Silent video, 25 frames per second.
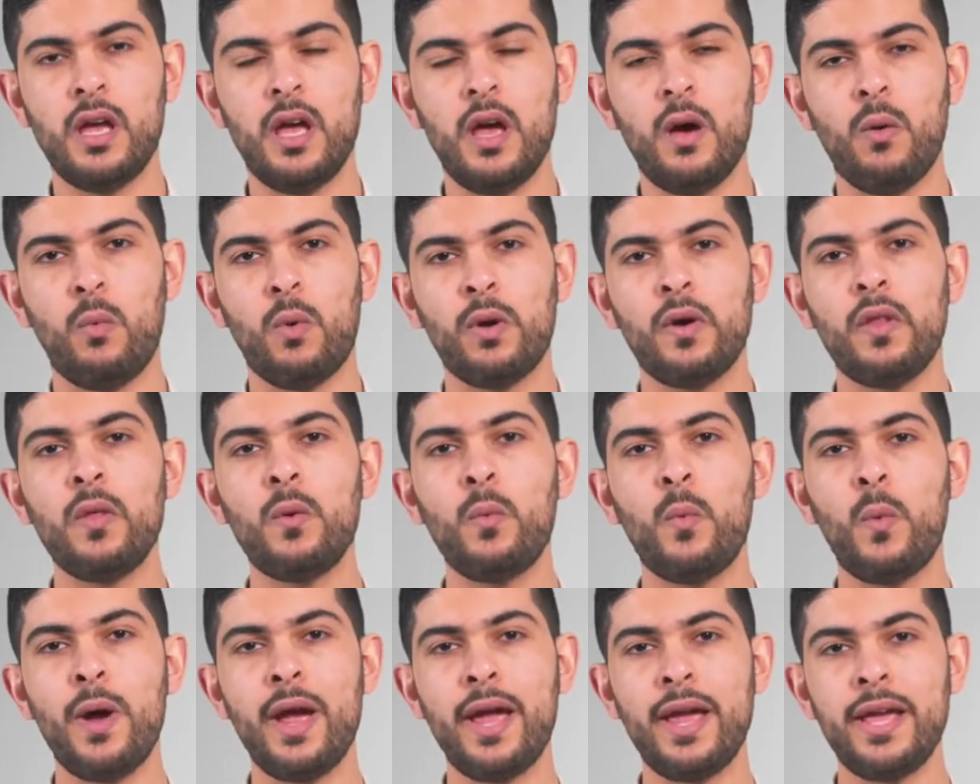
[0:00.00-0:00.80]
One of the
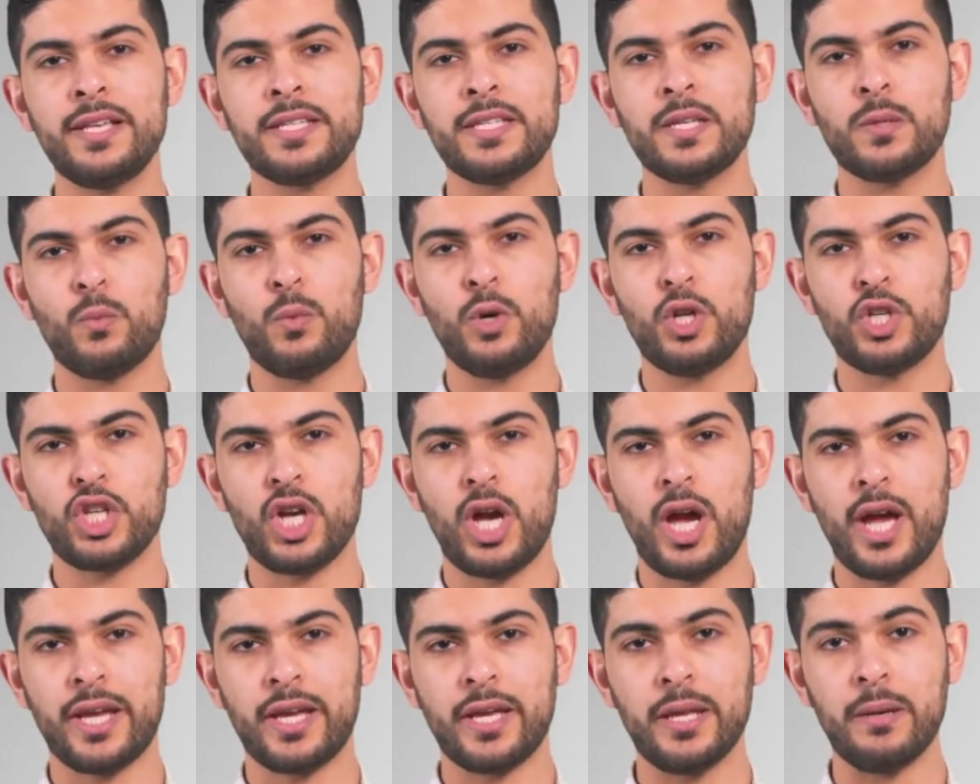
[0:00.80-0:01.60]
ways in which
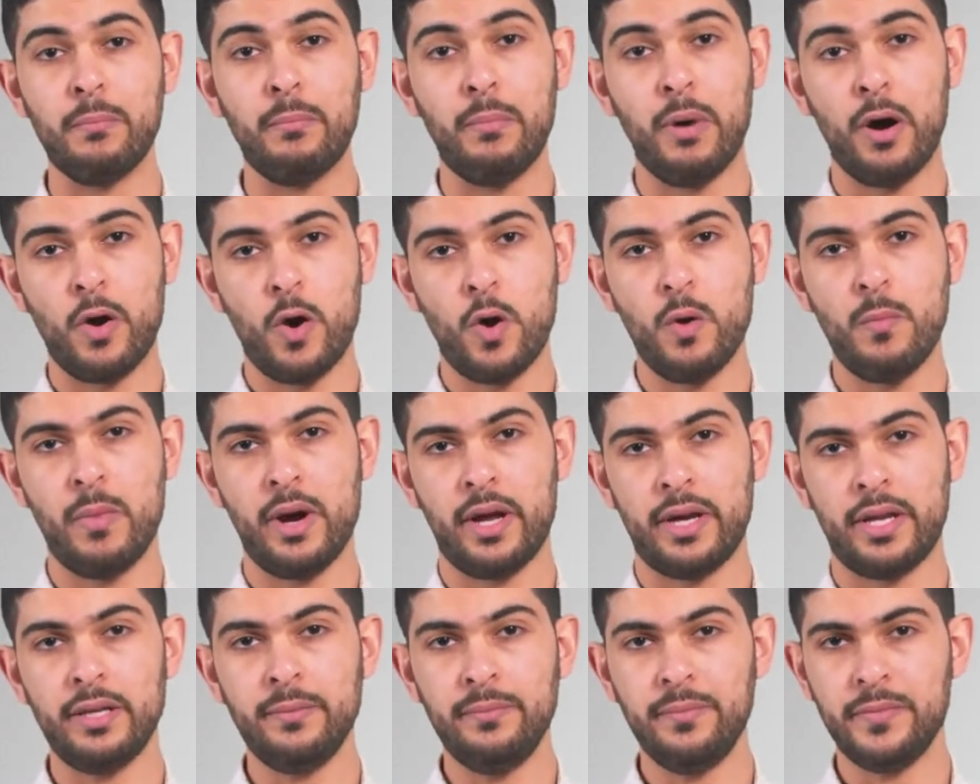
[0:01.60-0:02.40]
I can borrow
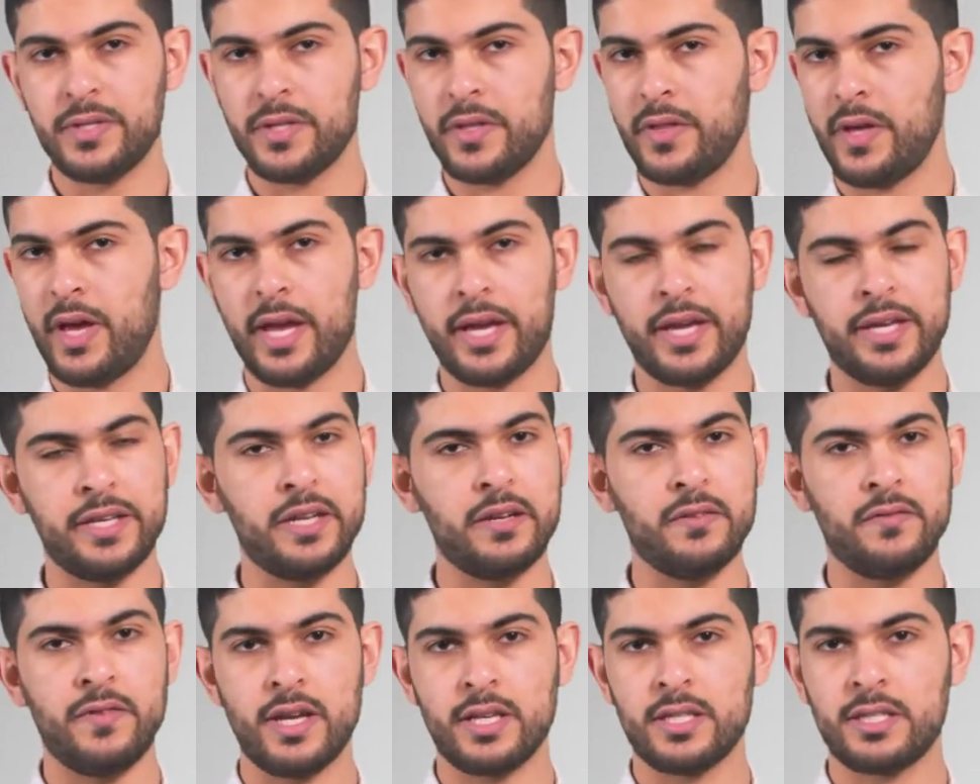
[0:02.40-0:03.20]
money so that I can
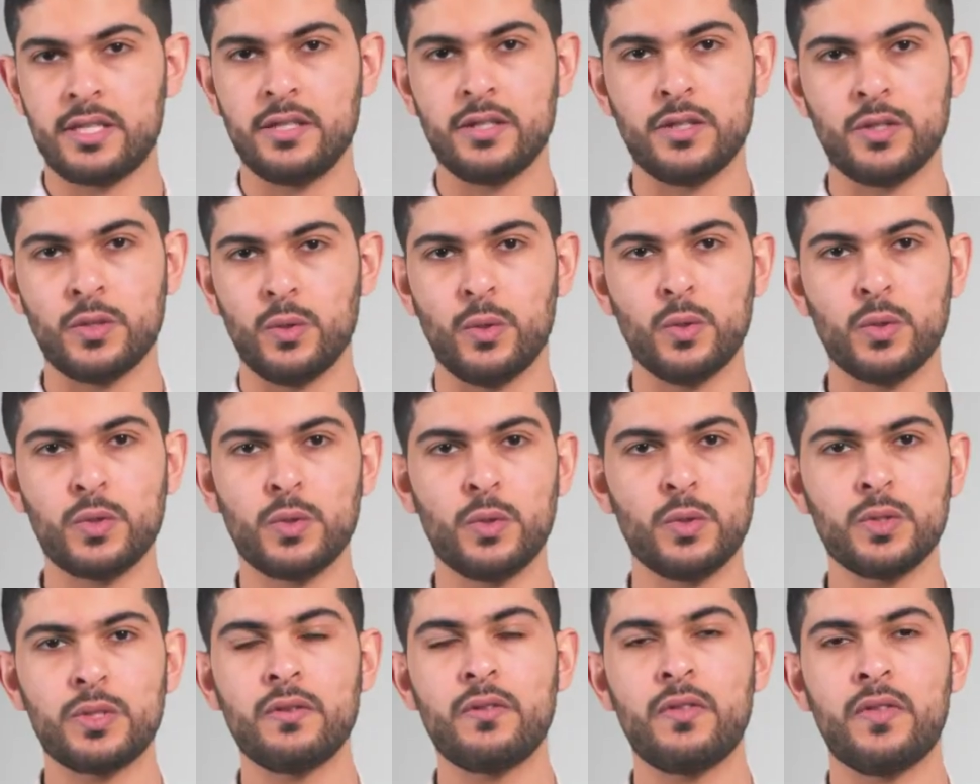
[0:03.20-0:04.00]
invest into all
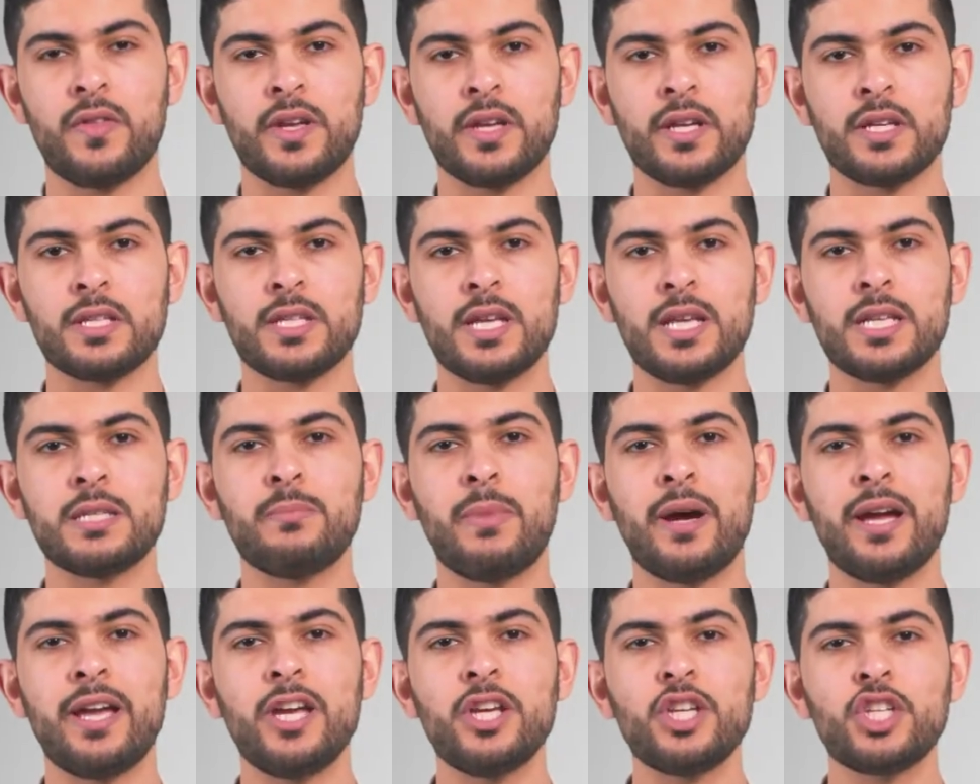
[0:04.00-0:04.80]
sorts of things is
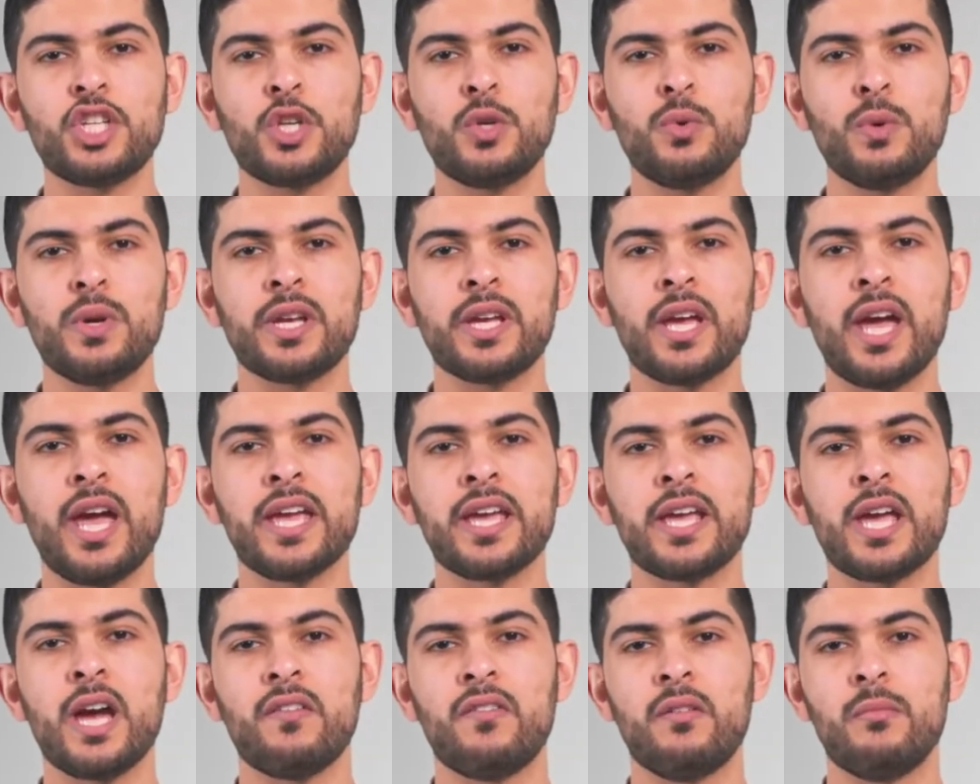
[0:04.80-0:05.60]
by issuing a
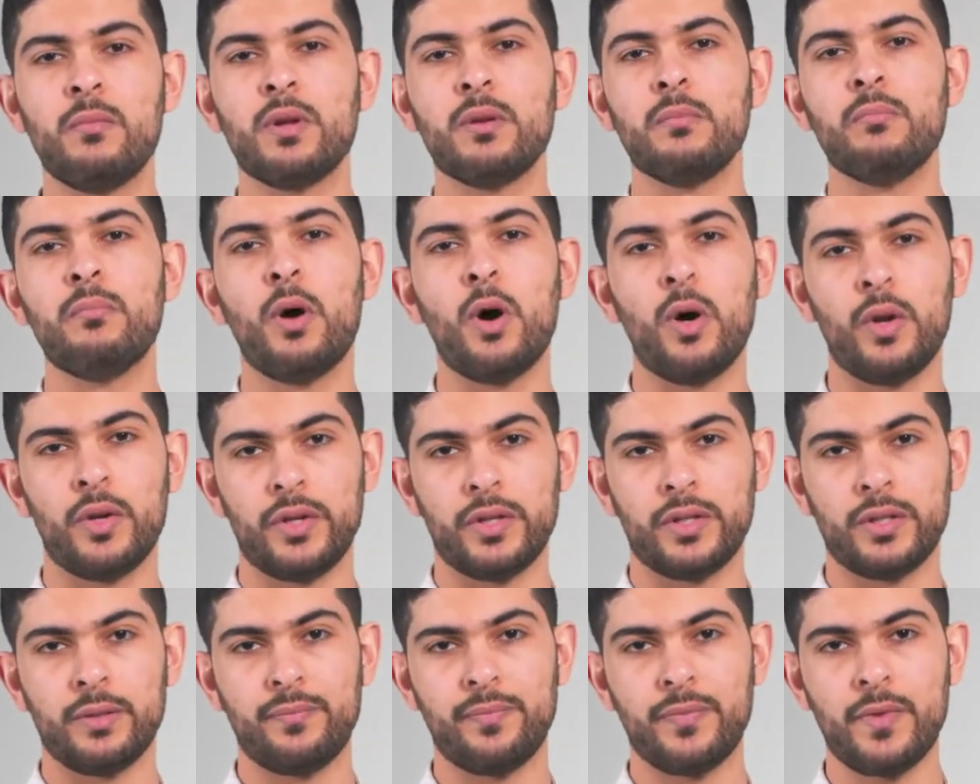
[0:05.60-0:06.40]
government bond.